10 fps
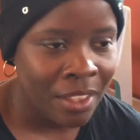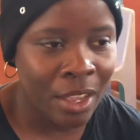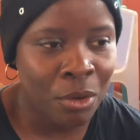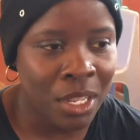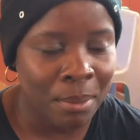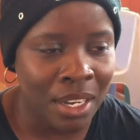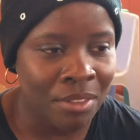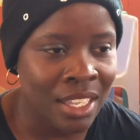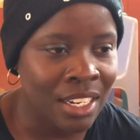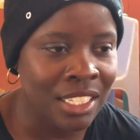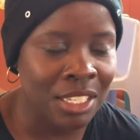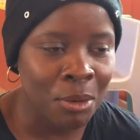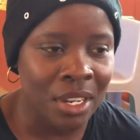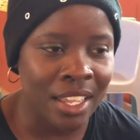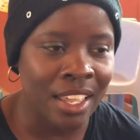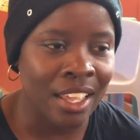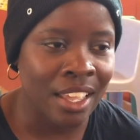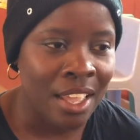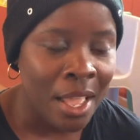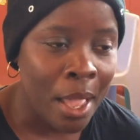they only believe that it's only a,
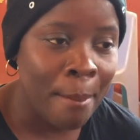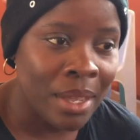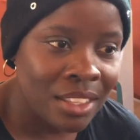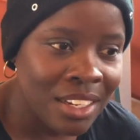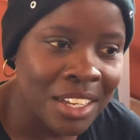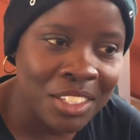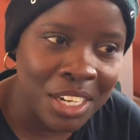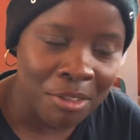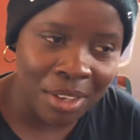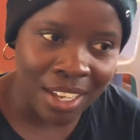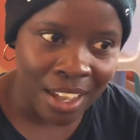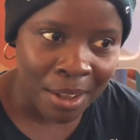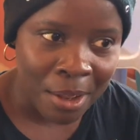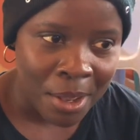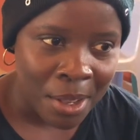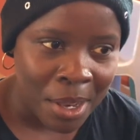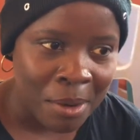a man that can drive a car. Yeah.